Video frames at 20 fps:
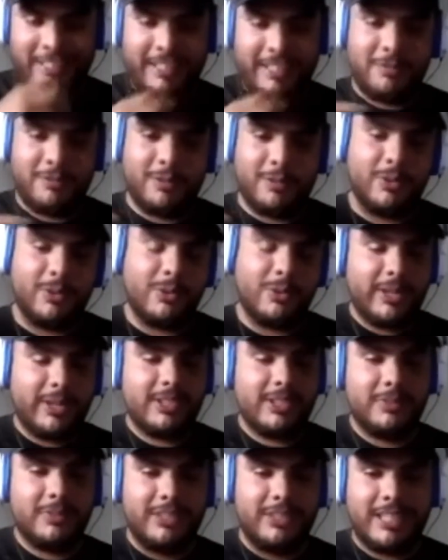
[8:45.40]
for the rest
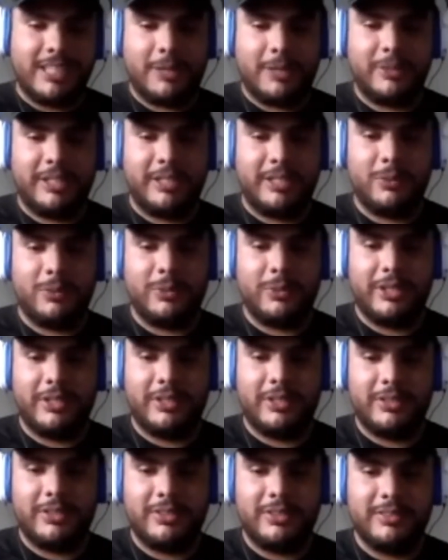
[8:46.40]
of us down here,
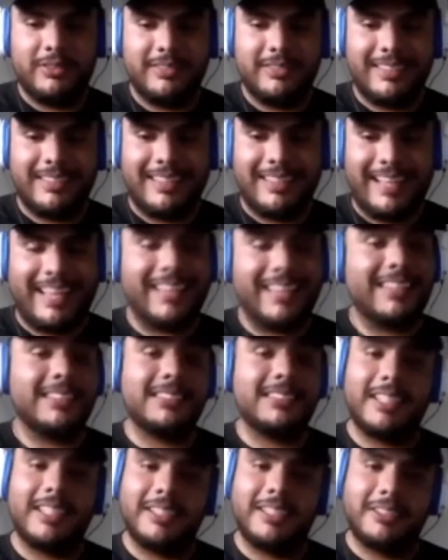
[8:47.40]
we're hella
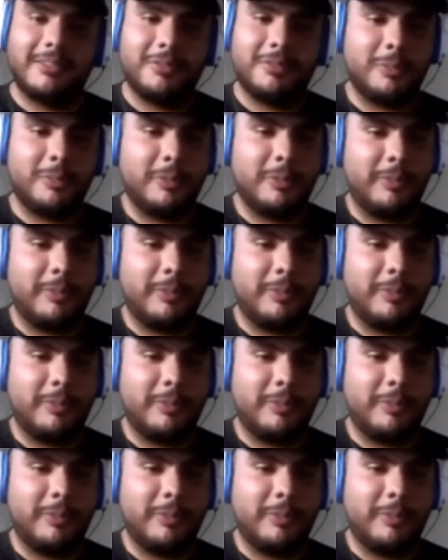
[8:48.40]
excited for Pipita.